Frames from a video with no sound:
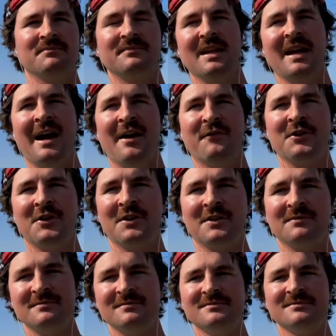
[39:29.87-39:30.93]
after
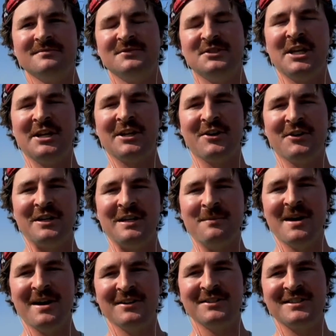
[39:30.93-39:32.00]
sending all the
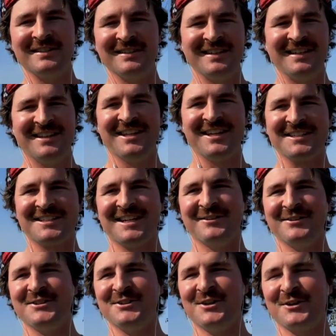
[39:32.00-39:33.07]
emails and things that I
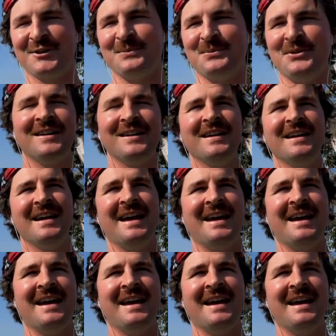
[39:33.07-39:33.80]
would do on the computer.